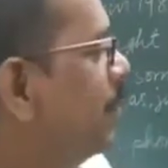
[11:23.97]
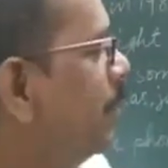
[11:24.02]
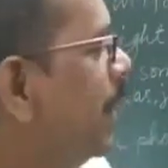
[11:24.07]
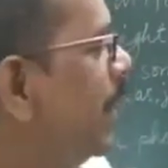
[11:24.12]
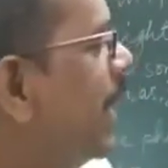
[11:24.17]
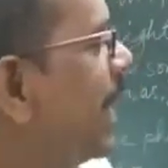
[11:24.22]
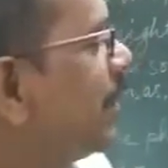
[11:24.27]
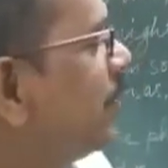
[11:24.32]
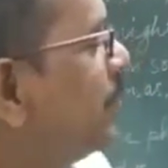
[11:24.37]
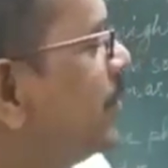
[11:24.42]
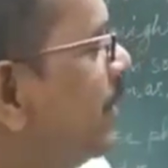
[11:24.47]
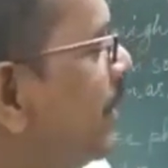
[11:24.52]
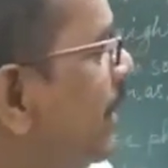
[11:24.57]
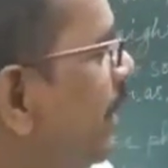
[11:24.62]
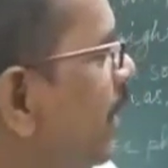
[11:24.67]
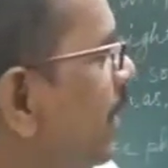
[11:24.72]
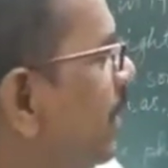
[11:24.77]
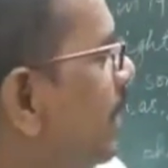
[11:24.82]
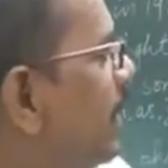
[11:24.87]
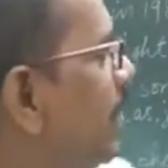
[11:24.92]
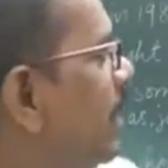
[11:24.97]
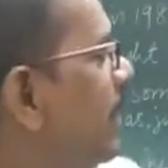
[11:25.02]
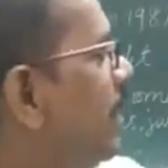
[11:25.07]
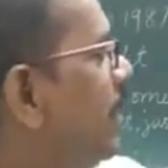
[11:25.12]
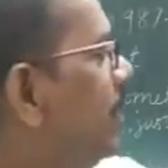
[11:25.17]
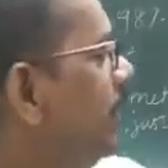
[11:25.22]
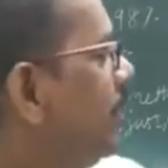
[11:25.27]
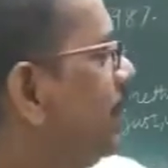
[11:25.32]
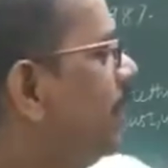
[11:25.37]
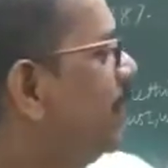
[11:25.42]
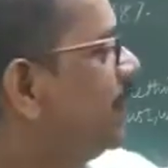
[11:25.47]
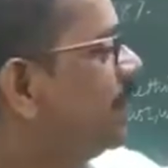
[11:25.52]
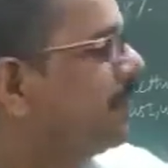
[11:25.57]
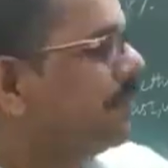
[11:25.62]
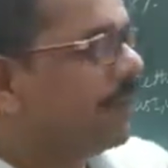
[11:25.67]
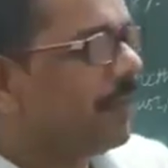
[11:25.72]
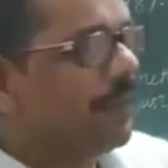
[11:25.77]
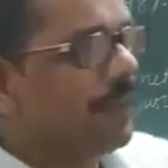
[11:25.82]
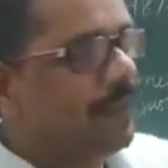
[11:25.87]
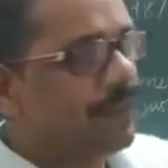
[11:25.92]
but actually
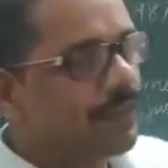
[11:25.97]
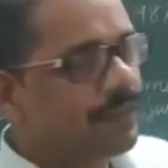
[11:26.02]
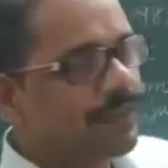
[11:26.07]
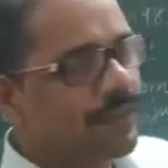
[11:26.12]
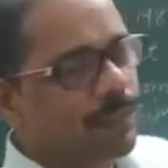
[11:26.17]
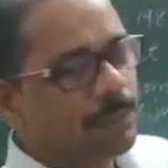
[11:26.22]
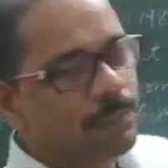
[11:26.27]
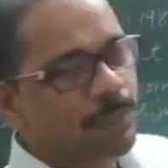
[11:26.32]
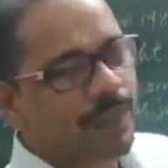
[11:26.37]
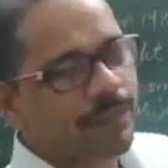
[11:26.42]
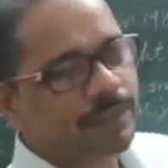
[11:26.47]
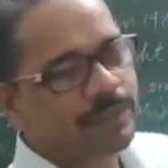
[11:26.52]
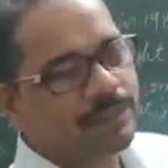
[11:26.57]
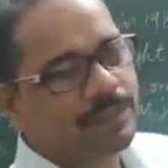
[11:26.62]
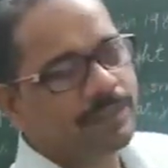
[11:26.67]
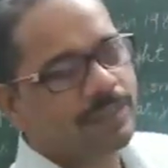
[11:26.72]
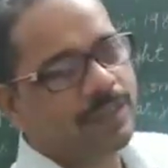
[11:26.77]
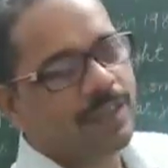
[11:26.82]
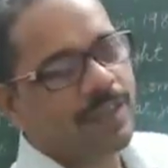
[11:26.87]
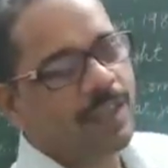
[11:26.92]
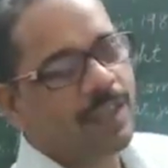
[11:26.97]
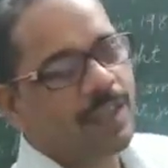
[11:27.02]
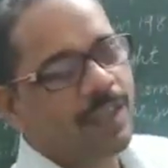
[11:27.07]
this is the best